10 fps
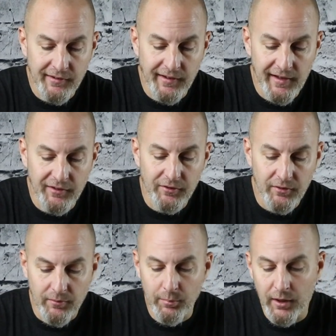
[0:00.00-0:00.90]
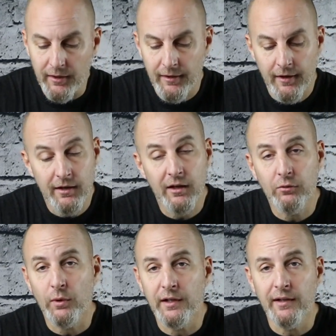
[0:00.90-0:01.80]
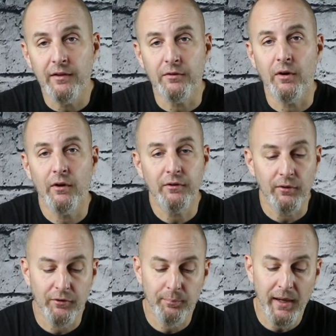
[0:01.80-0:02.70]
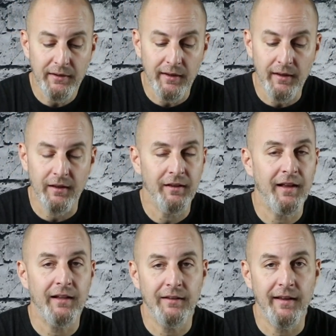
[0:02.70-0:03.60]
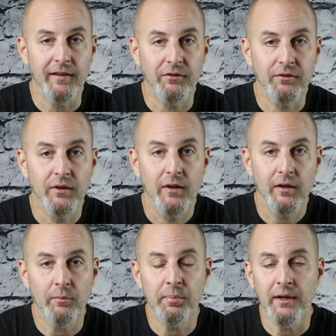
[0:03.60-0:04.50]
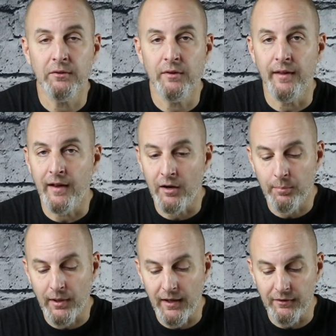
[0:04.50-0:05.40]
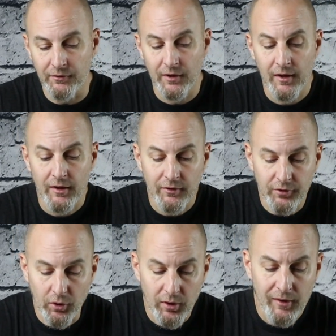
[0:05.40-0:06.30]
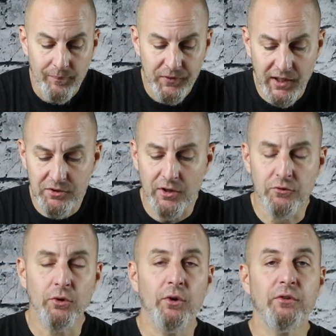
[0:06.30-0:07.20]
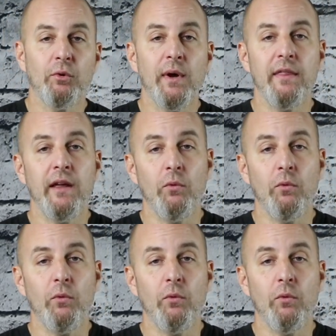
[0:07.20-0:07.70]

sense, but it is what it is. You're also spending a lot less compared to the AirPods. So touch controls, the way they